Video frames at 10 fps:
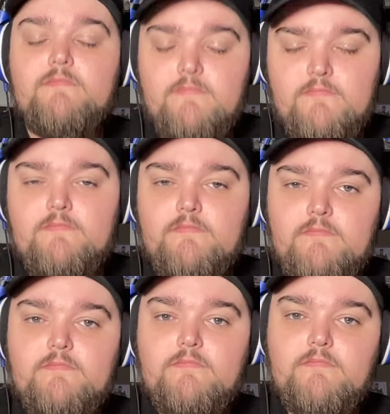
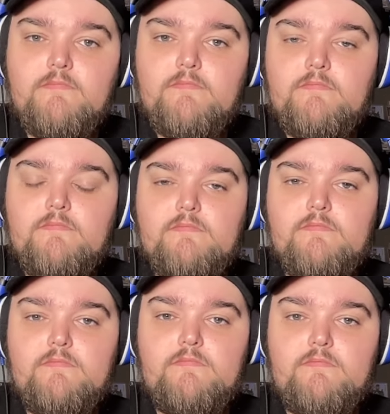
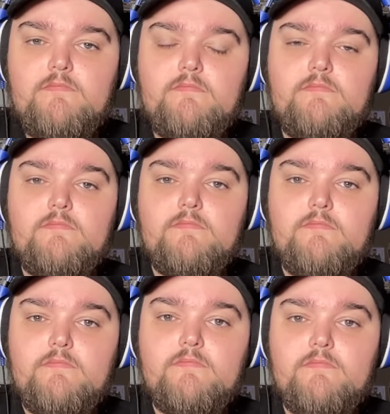
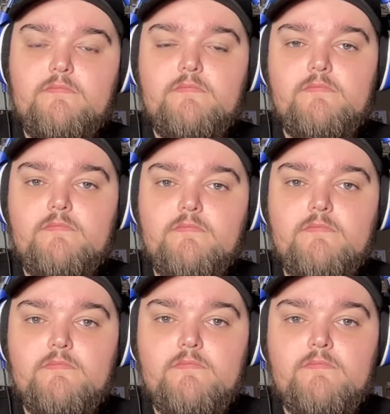
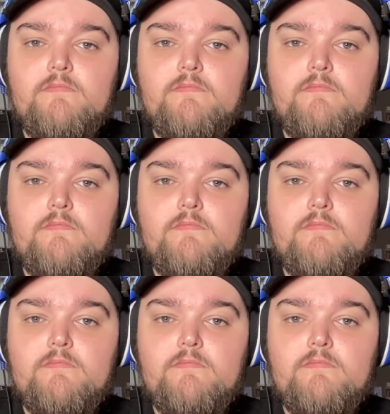[no speech]